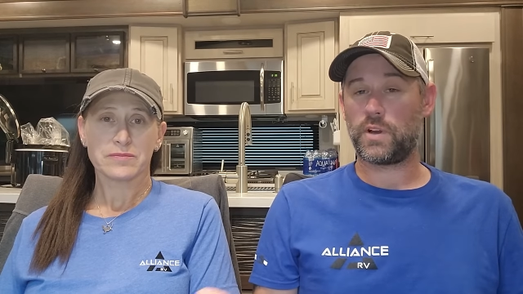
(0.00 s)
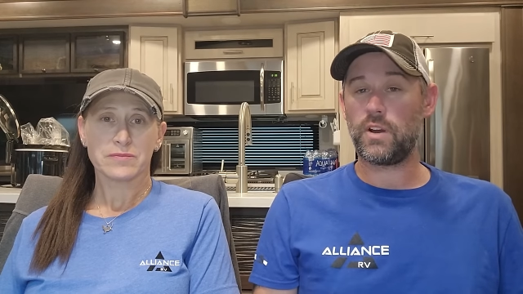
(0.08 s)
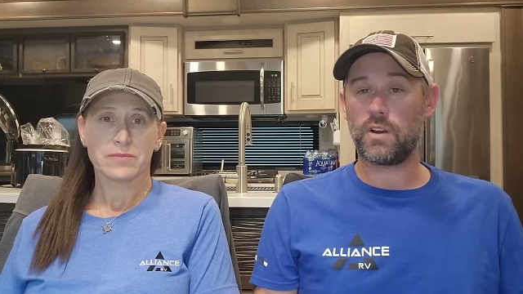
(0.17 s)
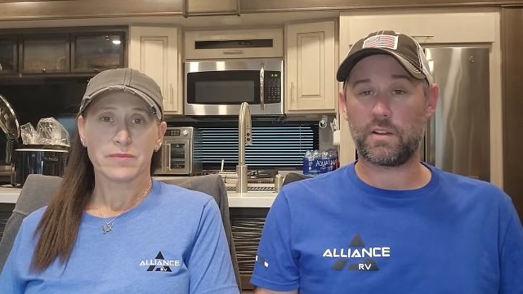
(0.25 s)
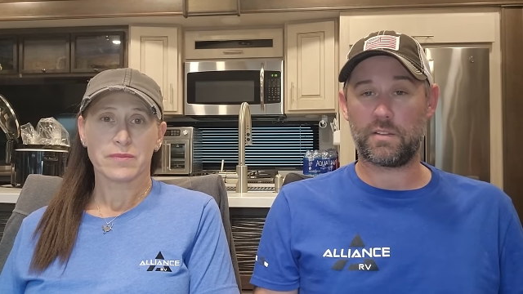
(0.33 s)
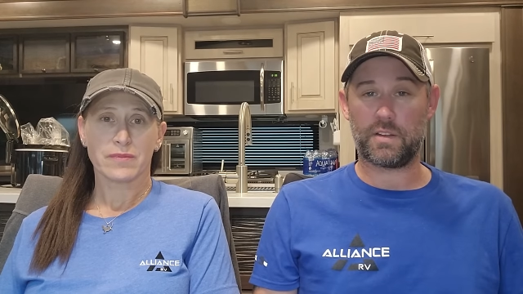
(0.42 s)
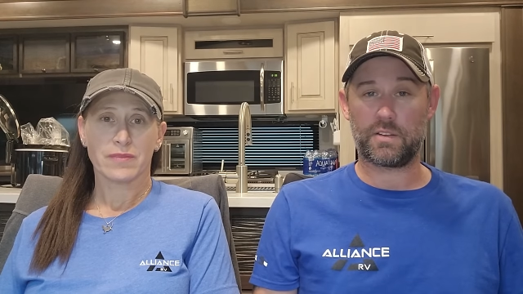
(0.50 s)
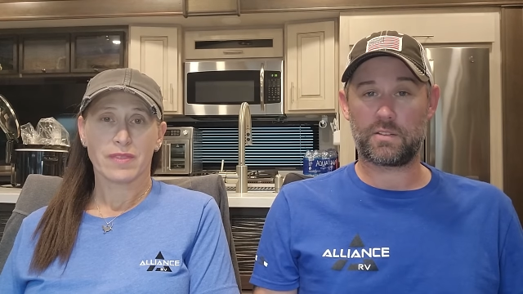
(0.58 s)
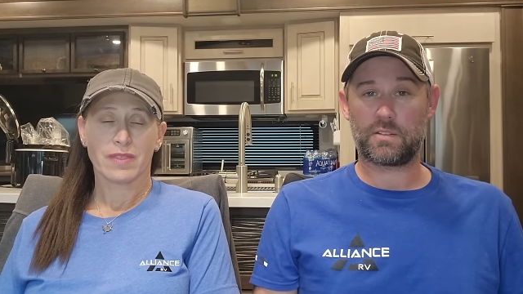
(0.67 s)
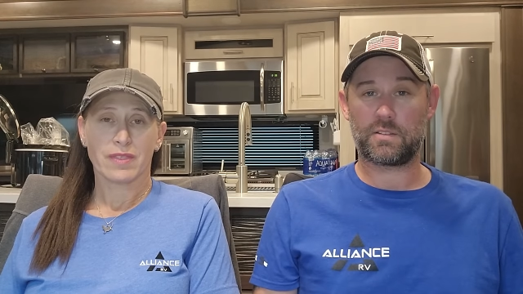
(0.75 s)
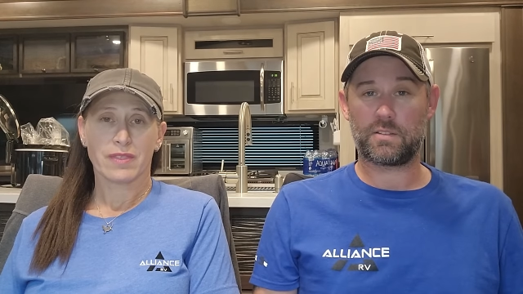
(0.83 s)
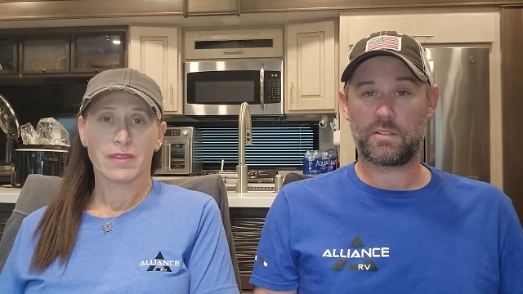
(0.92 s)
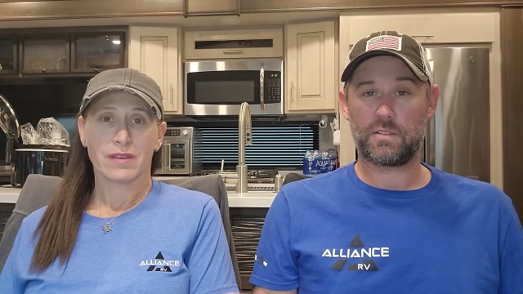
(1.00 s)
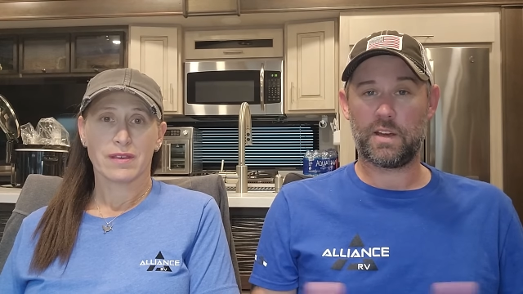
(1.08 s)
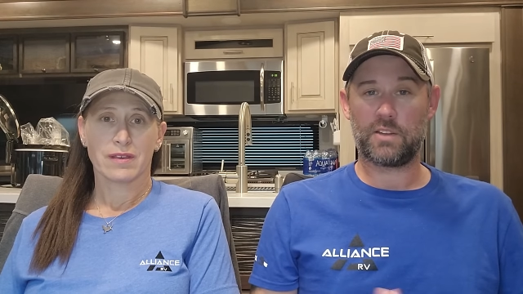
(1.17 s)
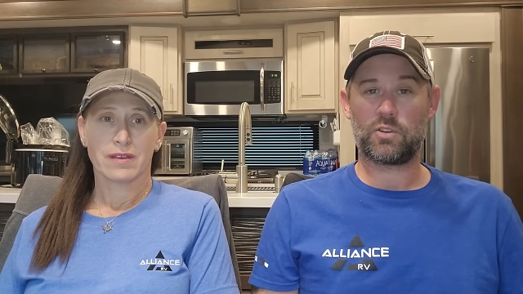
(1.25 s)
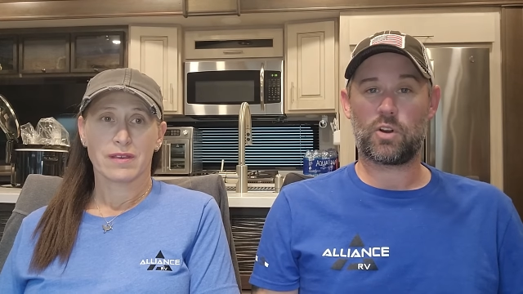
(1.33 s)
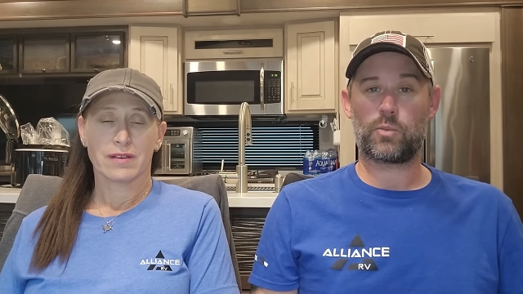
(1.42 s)
Speaker 1: we're hearing of this.
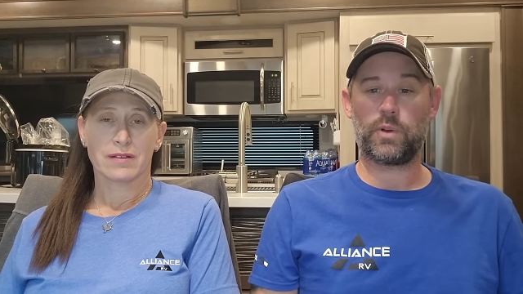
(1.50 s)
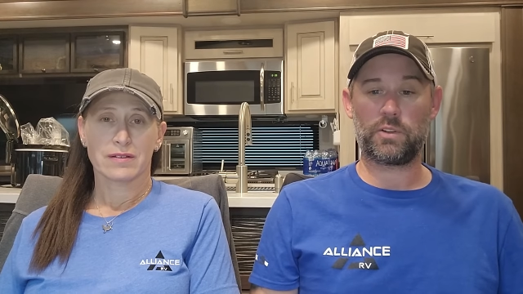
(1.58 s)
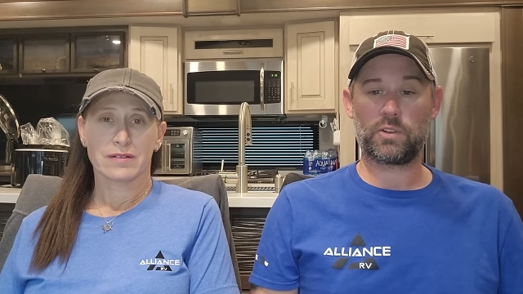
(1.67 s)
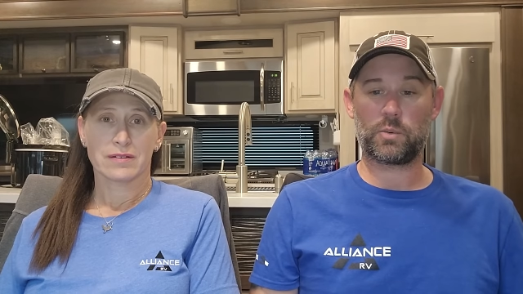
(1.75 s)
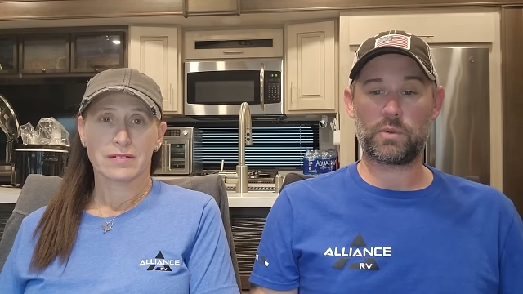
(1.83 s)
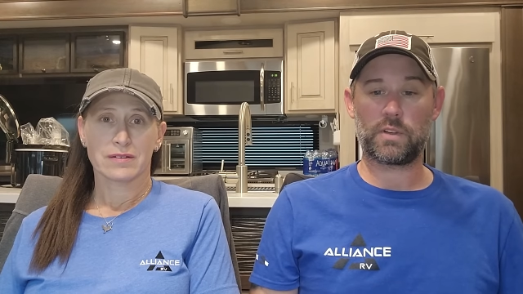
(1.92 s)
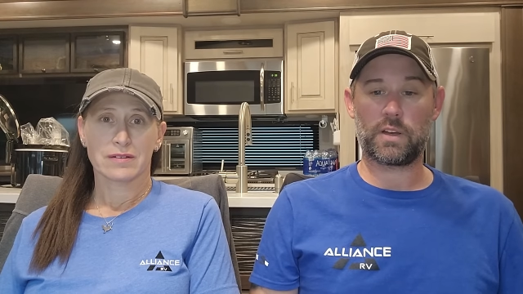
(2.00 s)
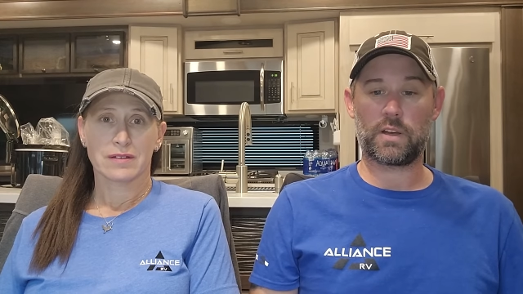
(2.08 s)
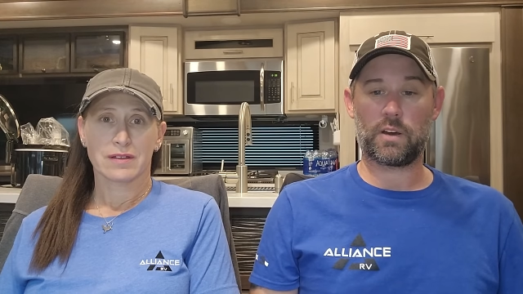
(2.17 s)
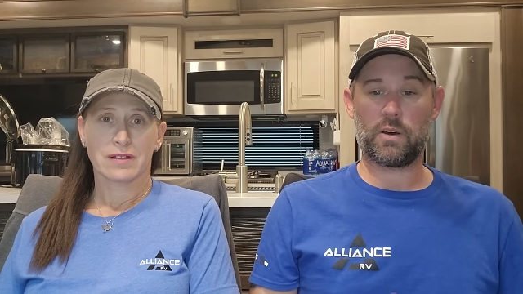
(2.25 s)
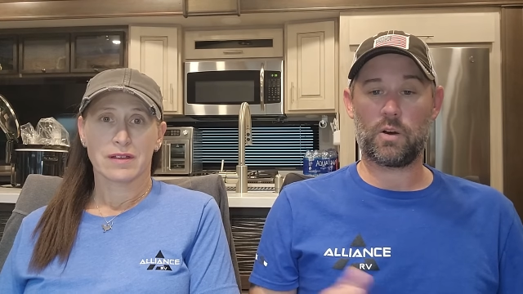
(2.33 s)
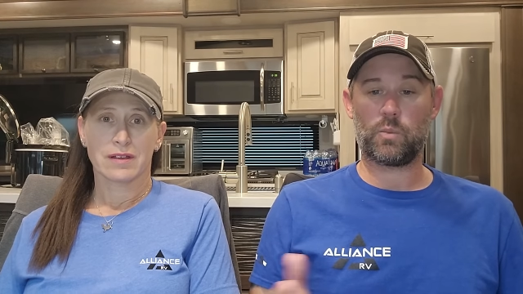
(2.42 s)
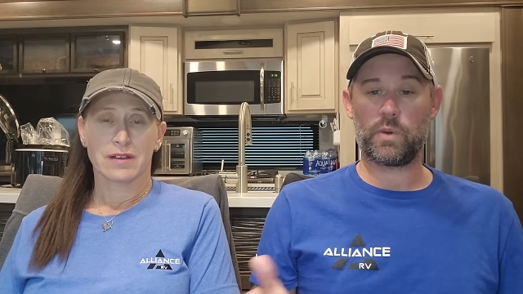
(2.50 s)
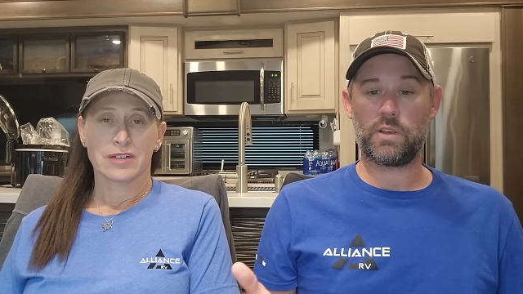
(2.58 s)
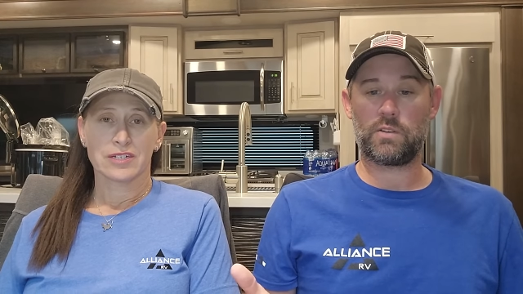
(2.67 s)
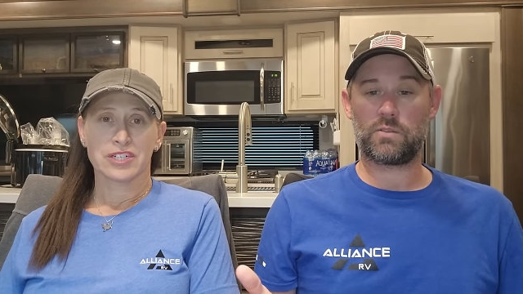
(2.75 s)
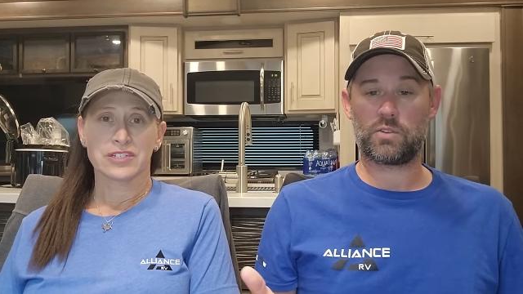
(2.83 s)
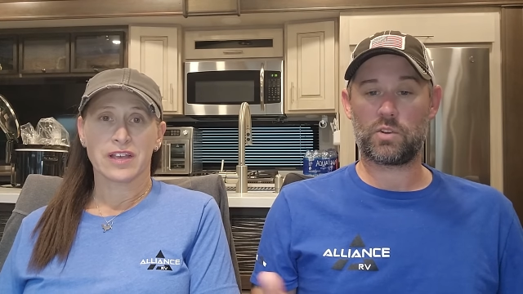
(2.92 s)
And so our realtor was like, oh,
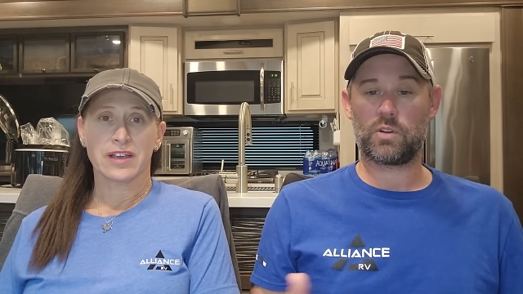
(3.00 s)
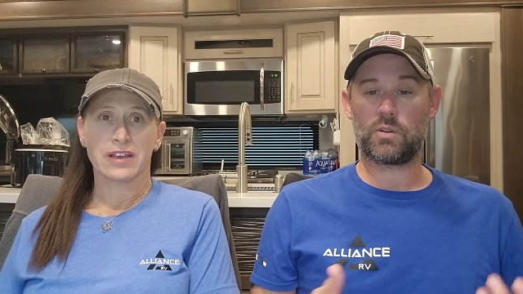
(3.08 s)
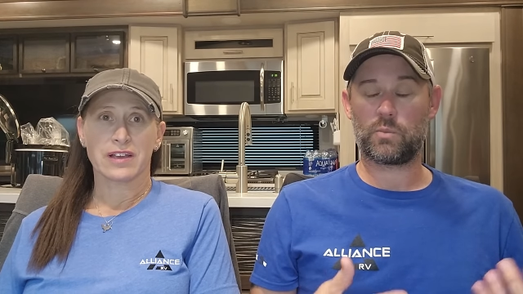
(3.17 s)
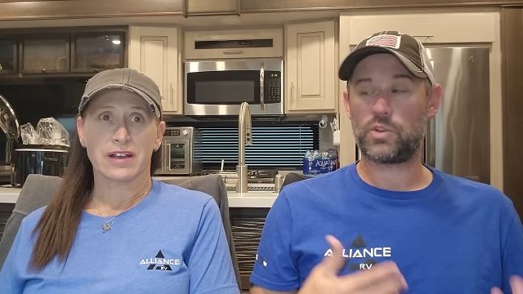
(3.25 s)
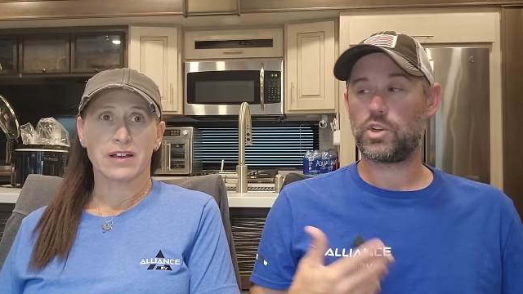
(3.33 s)
we She's should like- we